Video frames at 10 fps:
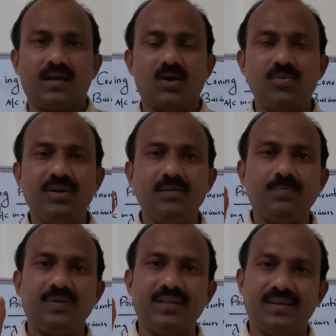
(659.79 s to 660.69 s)

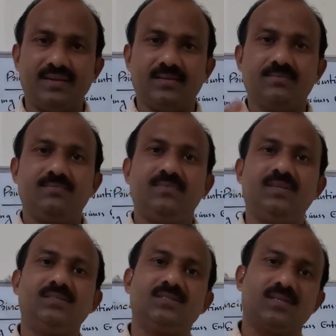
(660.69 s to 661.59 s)
Accounting period
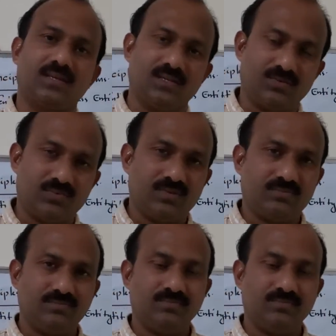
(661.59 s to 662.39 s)
is the second one.